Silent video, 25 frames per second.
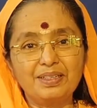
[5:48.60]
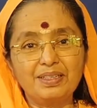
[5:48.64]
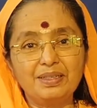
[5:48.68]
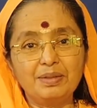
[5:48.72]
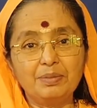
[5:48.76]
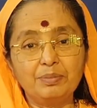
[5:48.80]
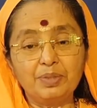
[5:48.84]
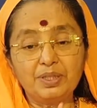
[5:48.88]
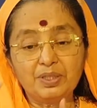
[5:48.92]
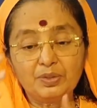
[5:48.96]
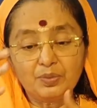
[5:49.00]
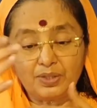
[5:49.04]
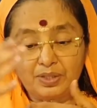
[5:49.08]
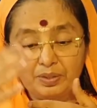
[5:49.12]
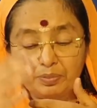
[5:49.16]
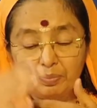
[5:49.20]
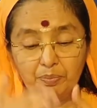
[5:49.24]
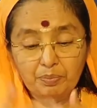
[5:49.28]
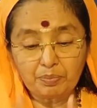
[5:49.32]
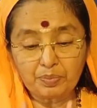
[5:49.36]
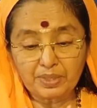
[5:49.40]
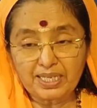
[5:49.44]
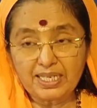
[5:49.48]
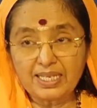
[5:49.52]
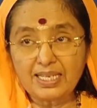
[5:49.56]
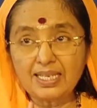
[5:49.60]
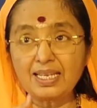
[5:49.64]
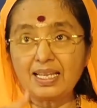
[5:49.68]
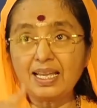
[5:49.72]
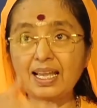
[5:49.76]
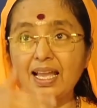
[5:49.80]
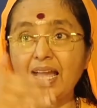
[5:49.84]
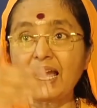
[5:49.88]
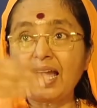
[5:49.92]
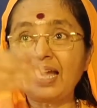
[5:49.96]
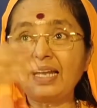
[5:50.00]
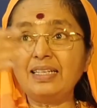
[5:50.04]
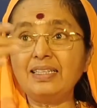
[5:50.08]
Between me
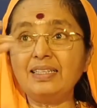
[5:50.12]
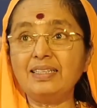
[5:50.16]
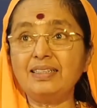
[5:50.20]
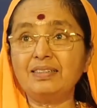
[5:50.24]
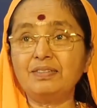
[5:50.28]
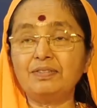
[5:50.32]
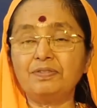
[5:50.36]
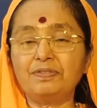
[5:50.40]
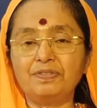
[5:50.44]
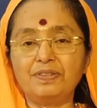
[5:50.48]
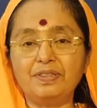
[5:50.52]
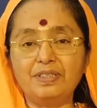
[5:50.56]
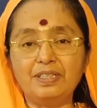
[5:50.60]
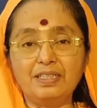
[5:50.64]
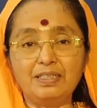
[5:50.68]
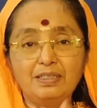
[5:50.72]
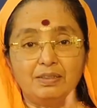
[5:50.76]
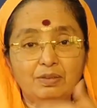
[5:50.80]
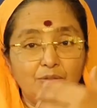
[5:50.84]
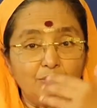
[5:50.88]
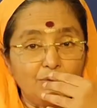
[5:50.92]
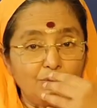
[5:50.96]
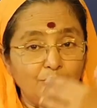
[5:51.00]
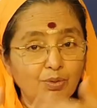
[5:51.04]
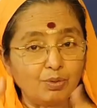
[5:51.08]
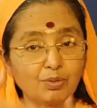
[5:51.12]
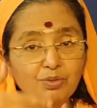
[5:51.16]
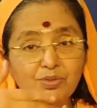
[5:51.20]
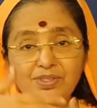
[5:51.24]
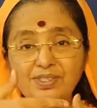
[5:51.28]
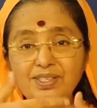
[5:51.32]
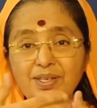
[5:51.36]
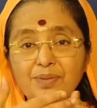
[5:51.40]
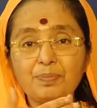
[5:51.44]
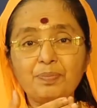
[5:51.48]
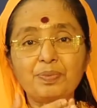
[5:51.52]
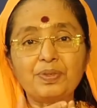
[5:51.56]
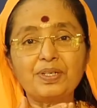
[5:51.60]
and the infinite, no
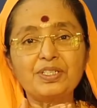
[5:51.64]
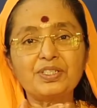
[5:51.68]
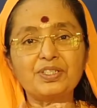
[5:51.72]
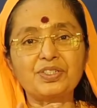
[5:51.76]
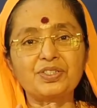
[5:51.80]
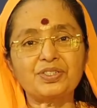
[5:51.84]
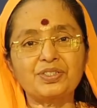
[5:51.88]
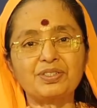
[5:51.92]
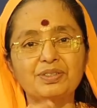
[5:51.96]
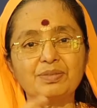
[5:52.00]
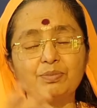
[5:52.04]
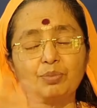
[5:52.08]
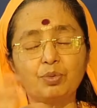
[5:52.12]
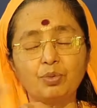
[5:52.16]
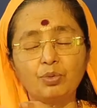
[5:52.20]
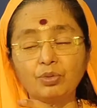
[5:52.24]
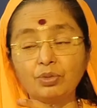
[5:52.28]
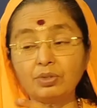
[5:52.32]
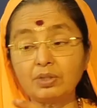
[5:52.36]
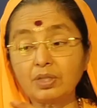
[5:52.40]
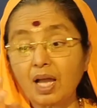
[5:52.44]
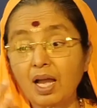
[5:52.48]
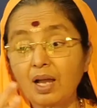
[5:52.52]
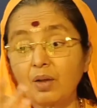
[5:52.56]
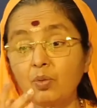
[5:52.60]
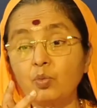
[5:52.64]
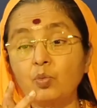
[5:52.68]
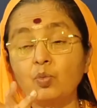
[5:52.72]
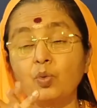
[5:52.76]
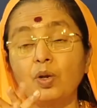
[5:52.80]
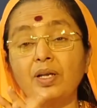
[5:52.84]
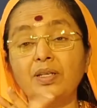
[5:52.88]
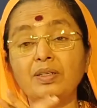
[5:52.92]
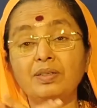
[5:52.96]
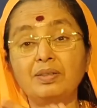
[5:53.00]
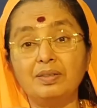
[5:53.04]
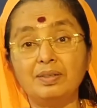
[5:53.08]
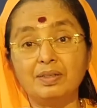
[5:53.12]
separation. Both are
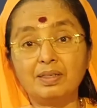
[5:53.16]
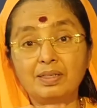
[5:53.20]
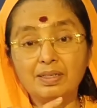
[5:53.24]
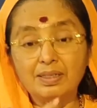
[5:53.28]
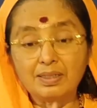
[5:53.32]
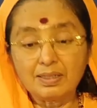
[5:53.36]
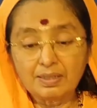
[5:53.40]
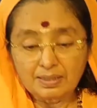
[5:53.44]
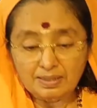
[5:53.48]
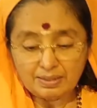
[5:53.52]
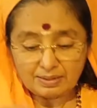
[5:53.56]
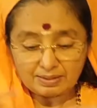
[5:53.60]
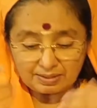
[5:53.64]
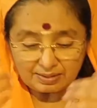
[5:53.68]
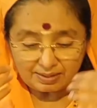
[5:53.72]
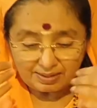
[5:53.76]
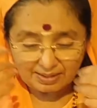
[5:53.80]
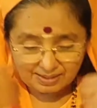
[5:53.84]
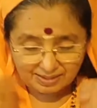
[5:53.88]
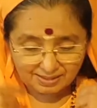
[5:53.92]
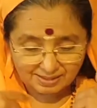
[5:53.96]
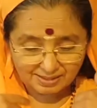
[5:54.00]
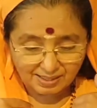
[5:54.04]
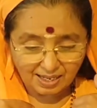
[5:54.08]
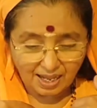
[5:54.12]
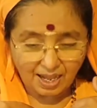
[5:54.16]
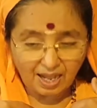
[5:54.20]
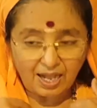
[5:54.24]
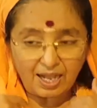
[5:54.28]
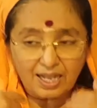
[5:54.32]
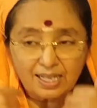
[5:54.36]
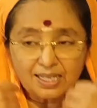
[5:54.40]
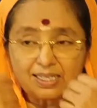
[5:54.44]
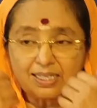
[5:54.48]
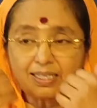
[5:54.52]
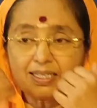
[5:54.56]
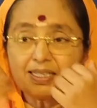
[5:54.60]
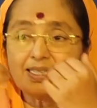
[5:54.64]
one. This
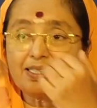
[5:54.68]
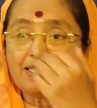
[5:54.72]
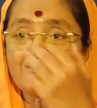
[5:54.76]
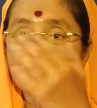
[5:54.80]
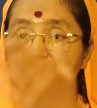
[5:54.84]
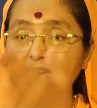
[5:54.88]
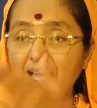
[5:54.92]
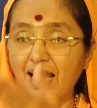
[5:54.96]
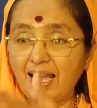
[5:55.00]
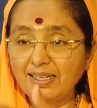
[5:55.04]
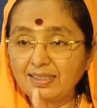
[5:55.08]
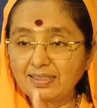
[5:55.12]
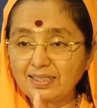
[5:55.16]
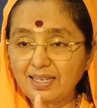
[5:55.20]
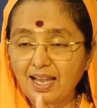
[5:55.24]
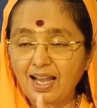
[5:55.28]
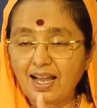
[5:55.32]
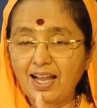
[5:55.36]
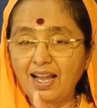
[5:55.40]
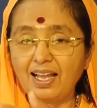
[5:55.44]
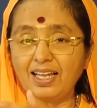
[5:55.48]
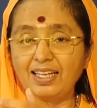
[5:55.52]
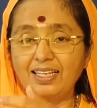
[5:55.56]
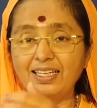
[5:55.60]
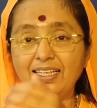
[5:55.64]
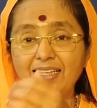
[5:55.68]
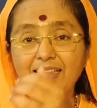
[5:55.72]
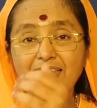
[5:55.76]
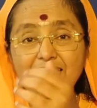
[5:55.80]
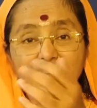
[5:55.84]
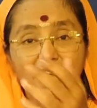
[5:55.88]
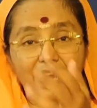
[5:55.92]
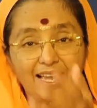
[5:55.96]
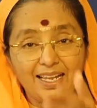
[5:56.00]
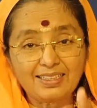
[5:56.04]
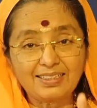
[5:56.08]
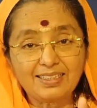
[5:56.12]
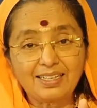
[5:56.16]
I is that I and
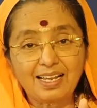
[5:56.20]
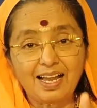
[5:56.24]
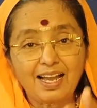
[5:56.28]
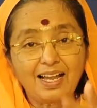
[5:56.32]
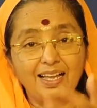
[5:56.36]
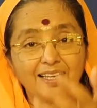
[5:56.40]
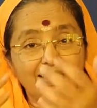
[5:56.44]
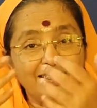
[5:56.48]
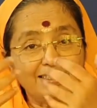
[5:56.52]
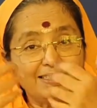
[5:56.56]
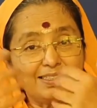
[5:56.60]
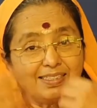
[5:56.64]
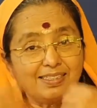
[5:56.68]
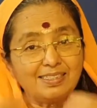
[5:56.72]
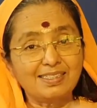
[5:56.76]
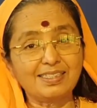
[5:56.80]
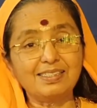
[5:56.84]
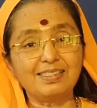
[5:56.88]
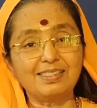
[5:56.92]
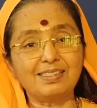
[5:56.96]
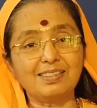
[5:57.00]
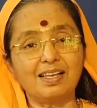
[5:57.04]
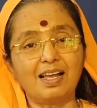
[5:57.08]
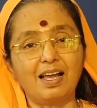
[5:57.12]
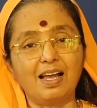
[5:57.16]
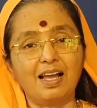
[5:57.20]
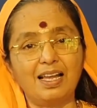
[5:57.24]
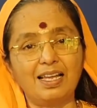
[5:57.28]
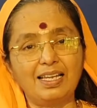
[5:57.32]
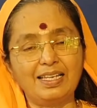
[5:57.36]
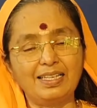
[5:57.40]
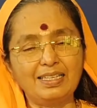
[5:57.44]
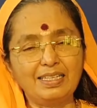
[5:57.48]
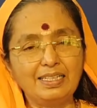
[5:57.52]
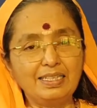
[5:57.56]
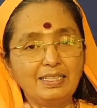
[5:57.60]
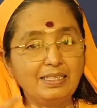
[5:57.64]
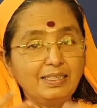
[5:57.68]
that I is this
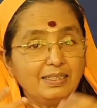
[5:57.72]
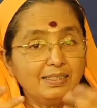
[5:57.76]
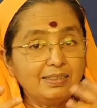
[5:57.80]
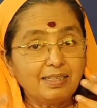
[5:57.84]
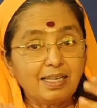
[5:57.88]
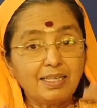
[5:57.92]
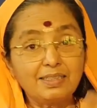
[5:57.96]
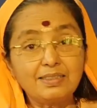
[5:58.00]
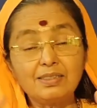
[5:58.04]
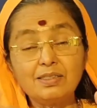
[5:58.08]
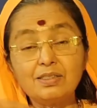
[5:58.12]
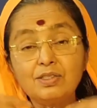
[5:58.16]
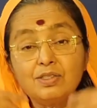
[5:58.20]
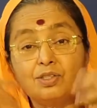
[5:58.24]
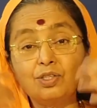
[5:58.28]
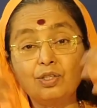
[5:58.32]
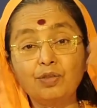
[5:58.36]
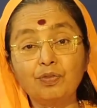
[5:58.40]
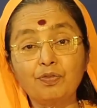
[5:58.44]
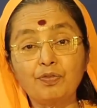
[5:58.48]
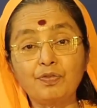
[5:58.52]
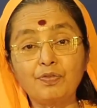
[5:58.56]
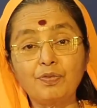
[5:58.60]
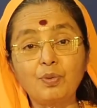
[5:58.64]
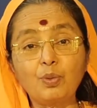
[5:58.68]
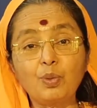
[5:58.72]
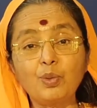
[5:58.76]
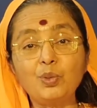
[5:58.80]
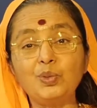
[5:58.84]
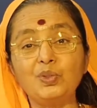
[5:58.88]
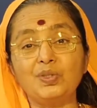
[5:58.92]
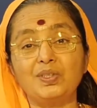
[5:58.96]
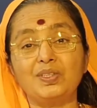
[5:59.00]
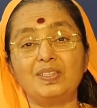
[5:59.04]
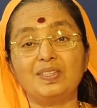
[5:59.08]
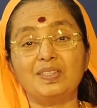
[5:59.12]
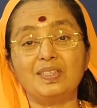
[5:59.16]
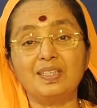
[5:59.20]
I. That is the
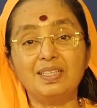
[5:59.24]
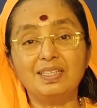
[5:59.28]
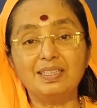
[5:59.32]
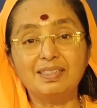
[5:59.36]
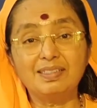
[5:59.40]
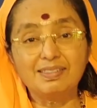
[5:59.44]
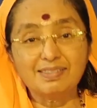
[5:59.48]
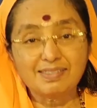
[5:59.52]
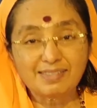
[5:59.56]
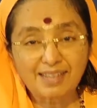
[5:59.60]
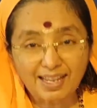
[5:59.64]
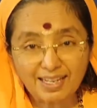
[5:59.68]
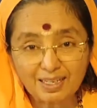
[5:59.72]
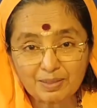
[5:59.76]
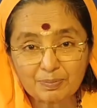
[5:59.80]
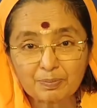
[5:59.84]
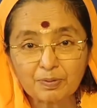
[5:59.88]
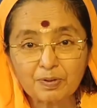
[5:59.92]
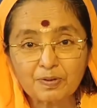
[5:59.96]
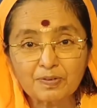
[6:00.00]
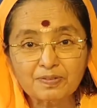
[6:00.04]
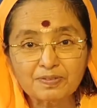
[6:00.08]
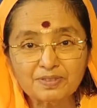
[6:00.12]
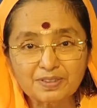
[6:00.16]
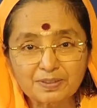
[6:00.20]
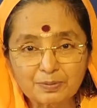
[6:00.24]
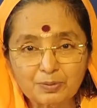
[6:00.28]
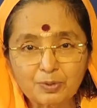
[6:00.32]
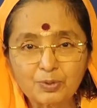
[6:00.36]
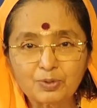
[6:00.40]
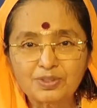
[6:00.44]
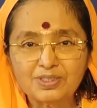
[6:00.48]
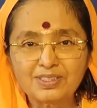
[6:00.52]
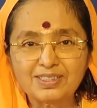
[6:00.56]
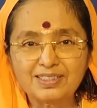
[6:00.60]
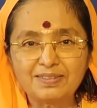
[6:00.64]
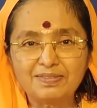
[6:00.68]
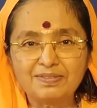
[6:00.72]
fourth type of
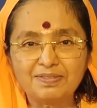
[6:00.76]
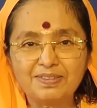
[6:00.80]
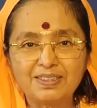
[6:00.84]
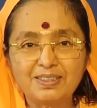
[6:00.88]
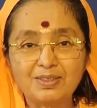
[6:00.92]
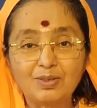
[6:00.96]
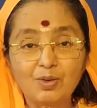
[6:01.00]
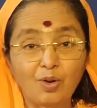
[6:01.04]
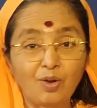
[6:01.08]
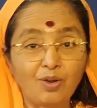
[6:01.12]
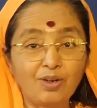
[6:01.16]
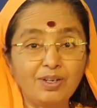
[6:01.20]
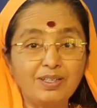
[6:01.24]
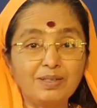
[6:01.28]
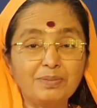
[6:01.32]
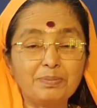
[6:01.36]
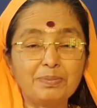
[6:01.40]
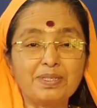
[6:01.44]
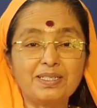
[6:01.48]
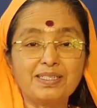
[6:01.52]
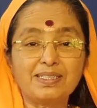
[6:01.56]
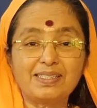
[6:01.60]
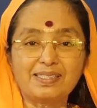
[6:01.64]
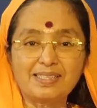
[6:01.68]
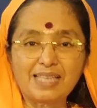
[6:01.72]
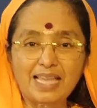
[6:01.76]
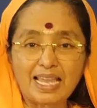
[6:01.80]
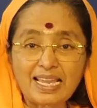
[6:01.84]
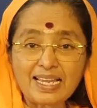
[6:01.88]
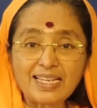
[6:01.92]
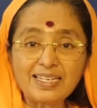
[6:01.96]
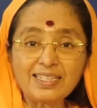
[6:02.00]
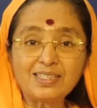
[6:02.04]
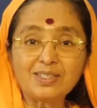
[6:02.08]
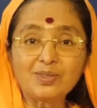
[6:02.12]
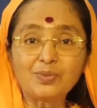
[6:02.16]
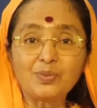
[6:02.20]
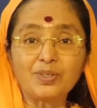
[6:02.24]
devotee. We call him a saint.